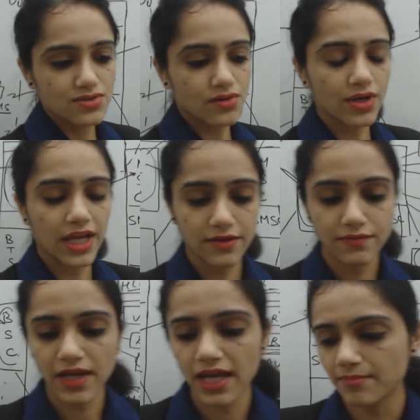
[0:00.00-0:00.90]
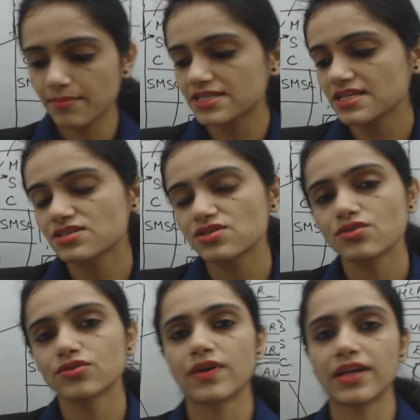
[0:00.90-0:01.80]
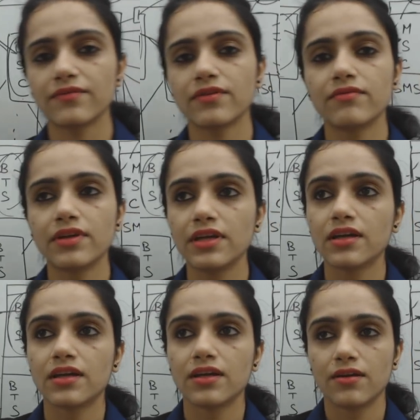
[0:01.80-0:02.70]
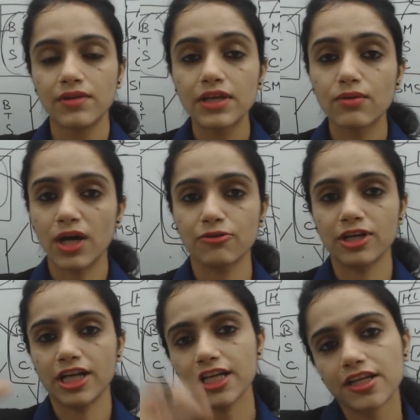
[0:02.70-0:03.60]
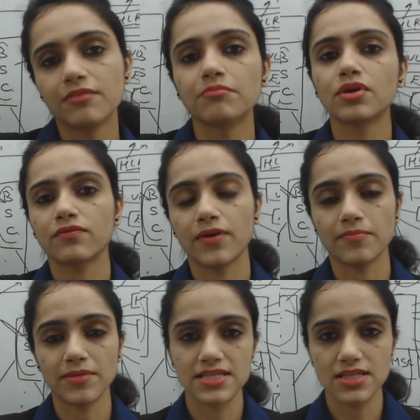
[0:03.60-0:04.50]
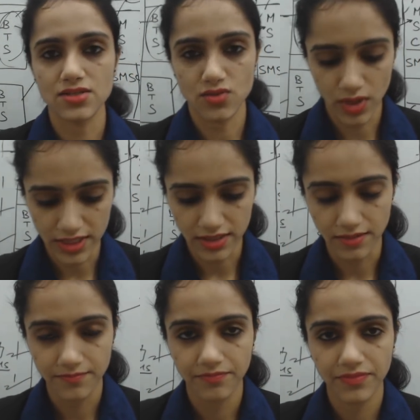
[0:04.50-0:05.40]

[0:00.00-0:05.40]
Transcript: So gateway MSC is used whenever we, we require to connect number of MSCs together.